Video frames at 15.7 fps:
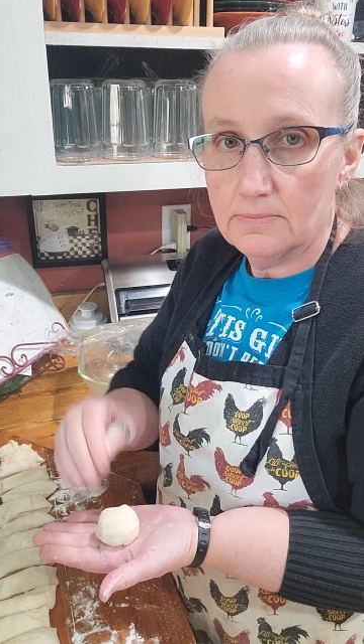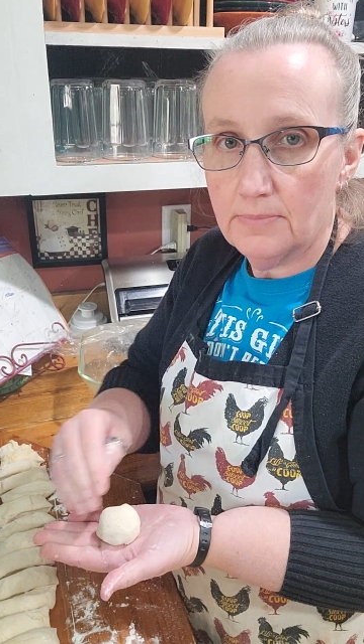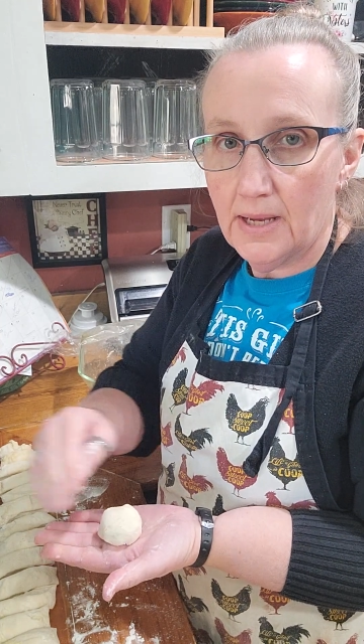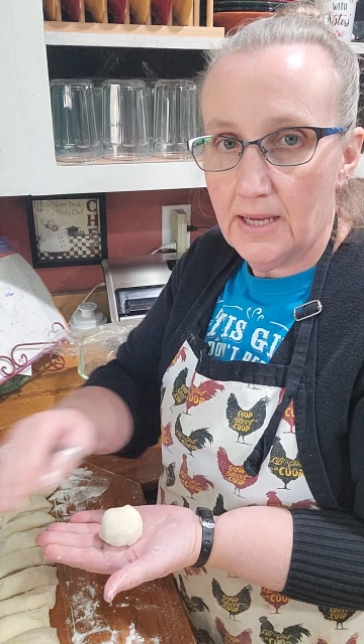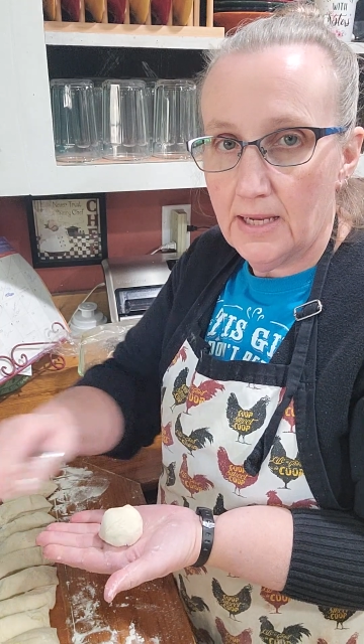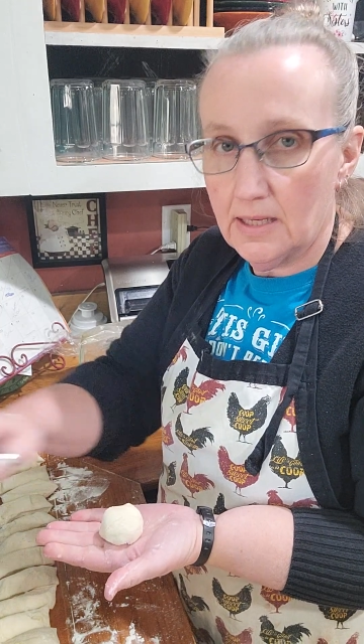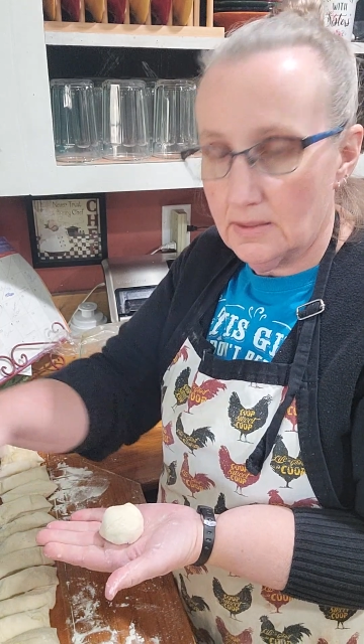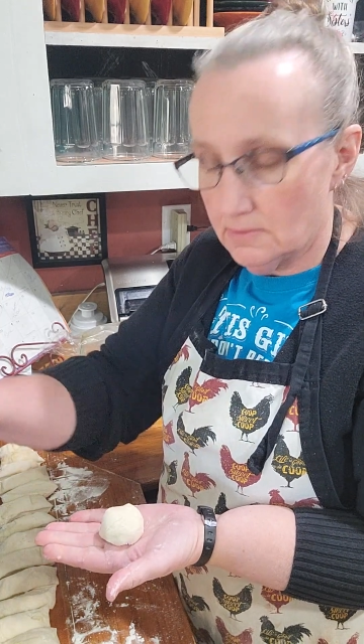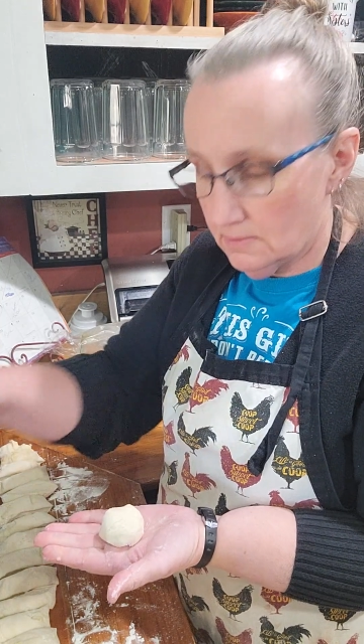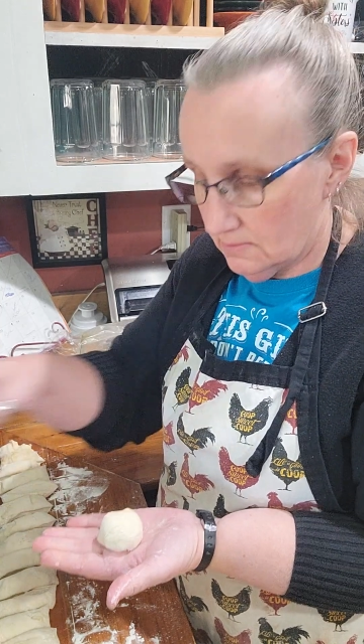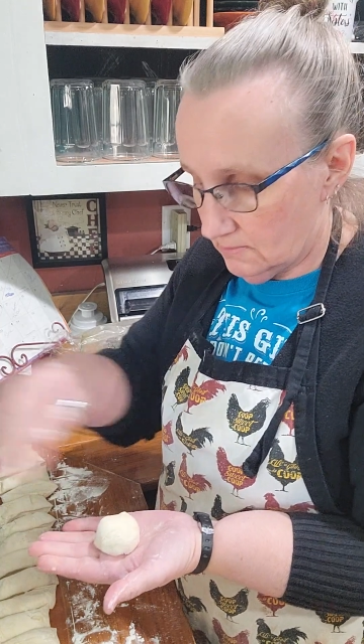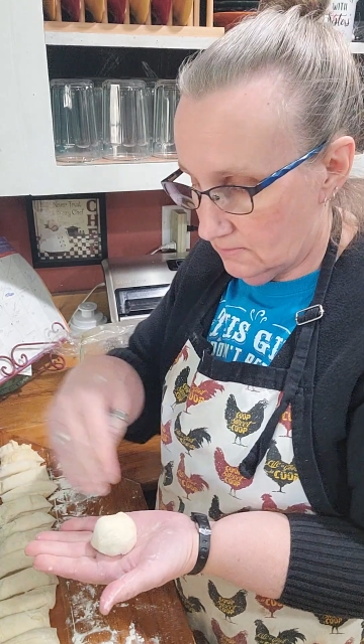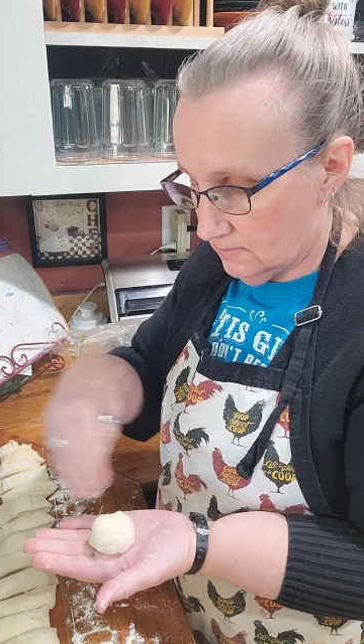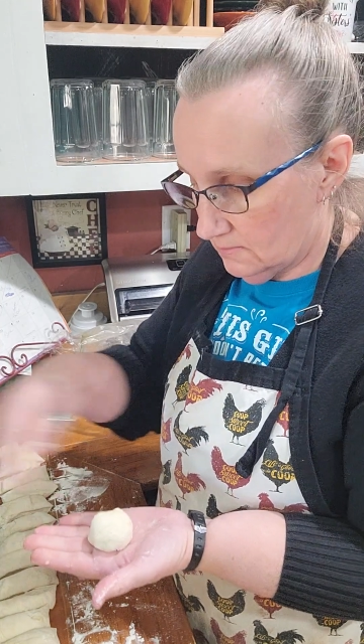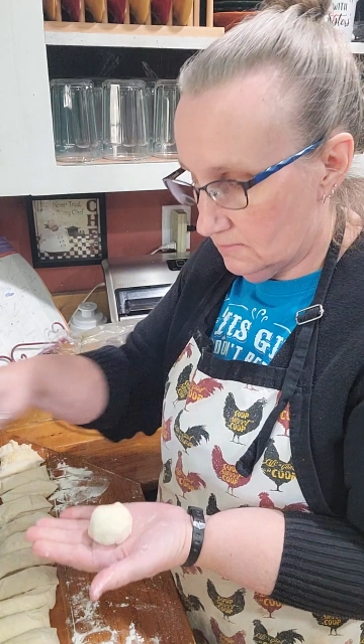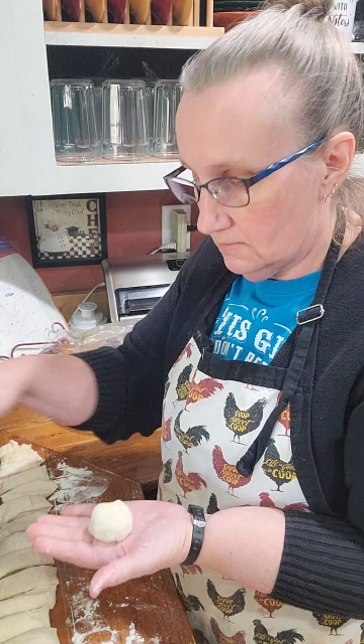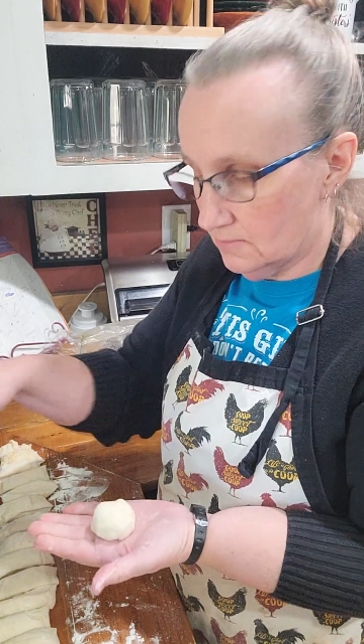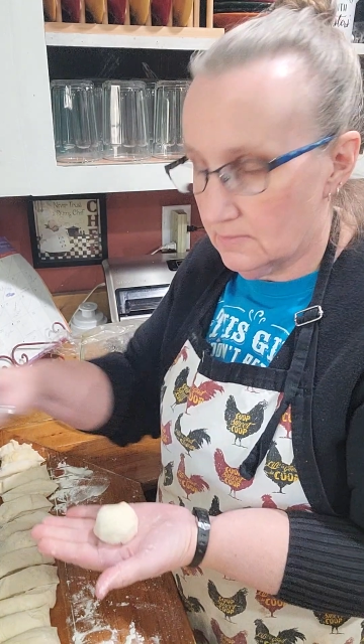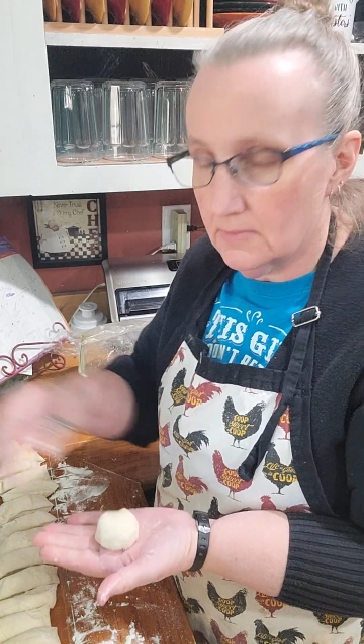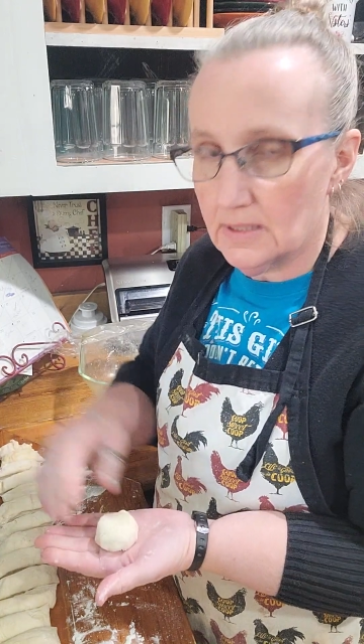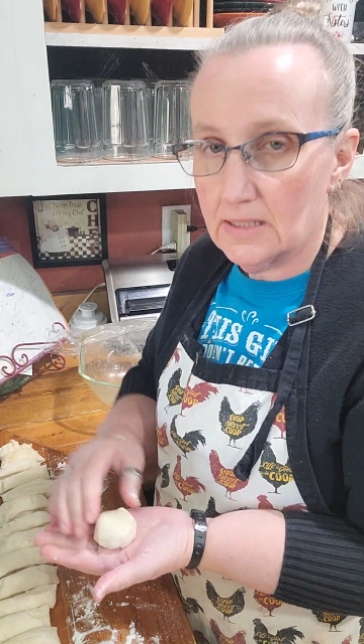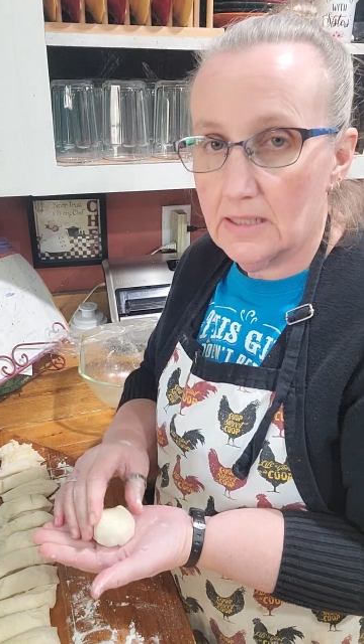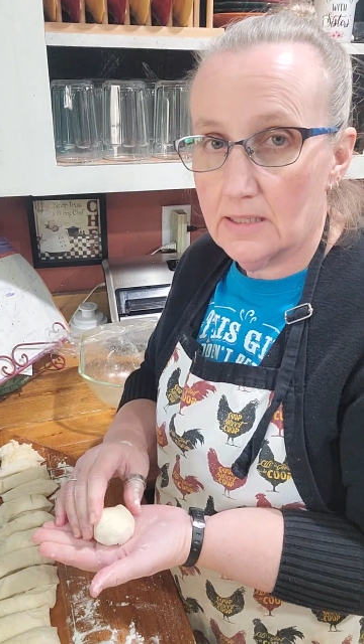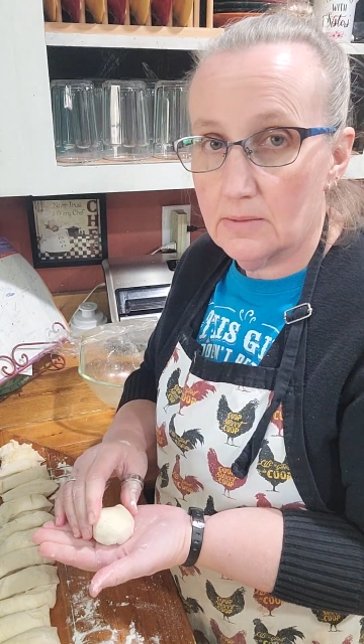pan
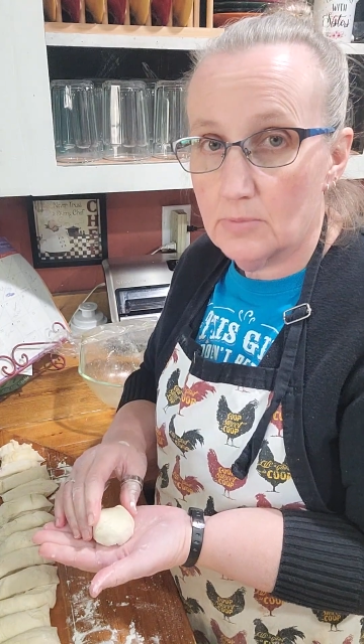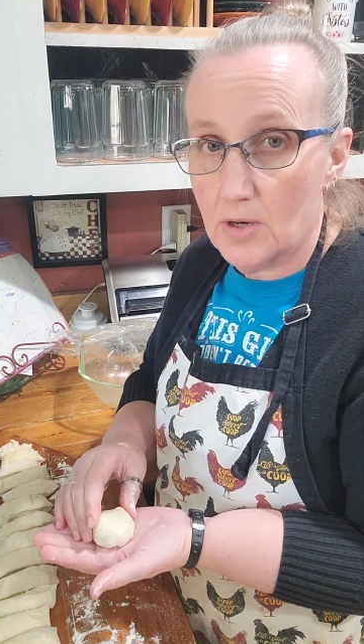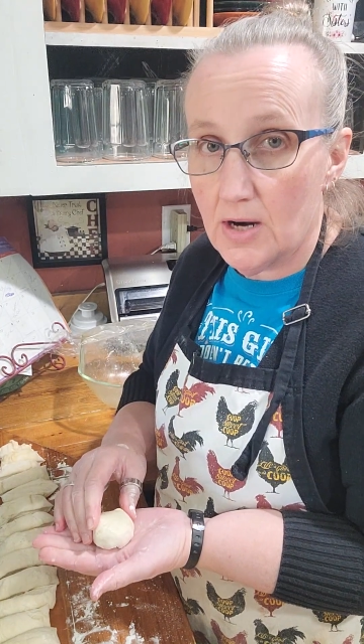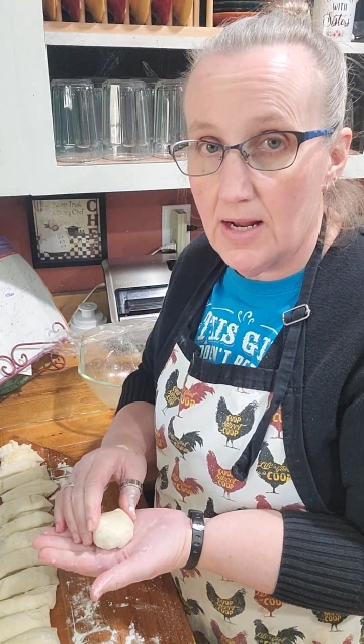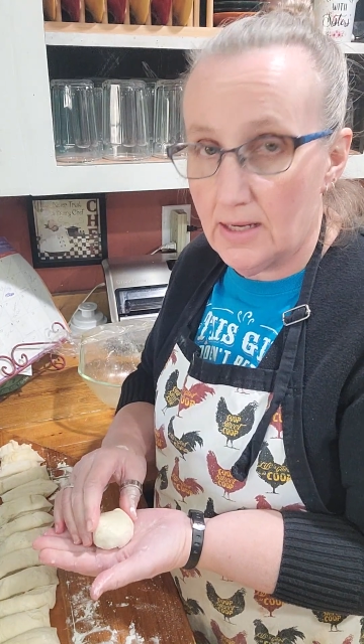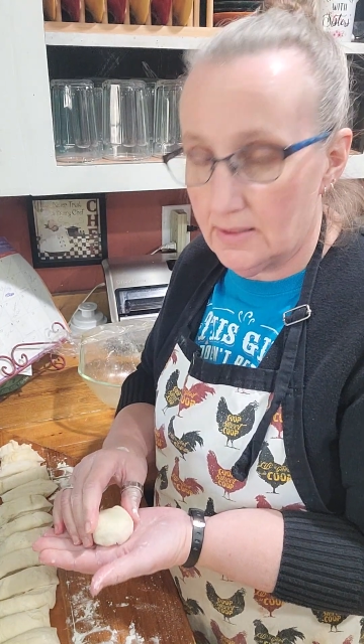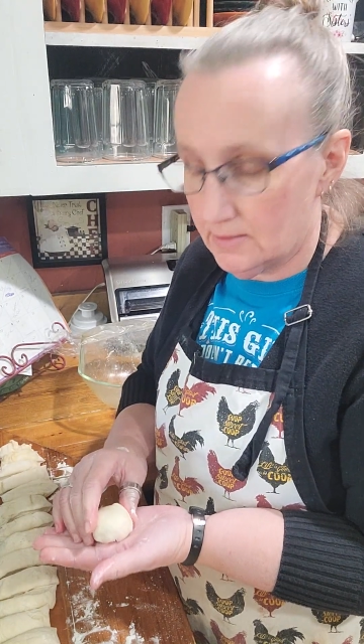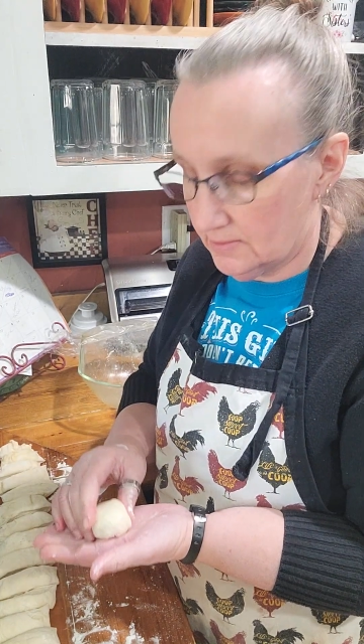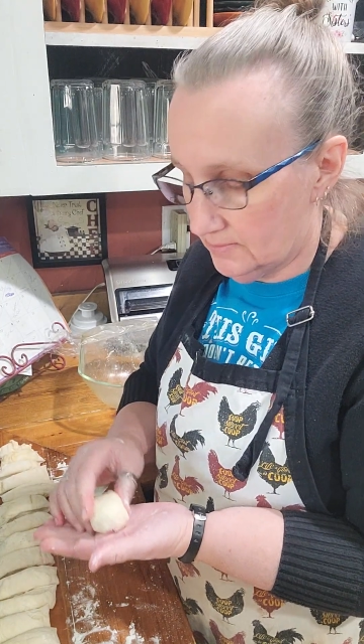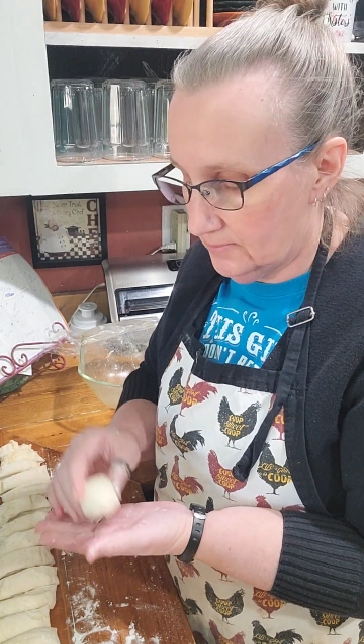and let them rise.